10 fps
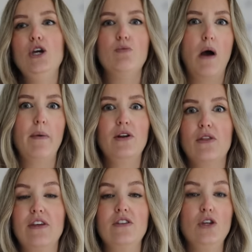you probably
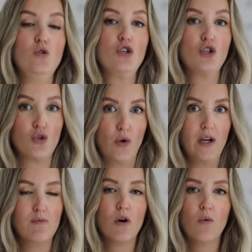don't think that you should
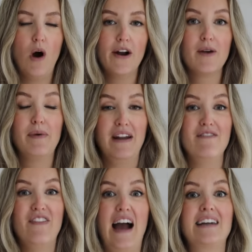drink more water, but in
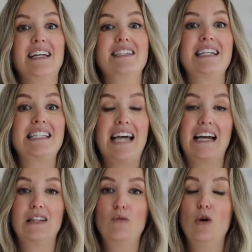fact, that's
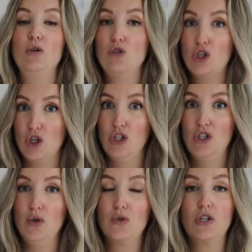exactly what you should
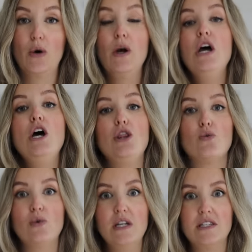do. So the
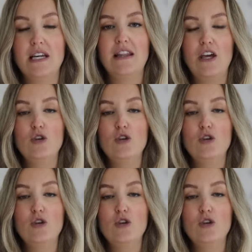reason that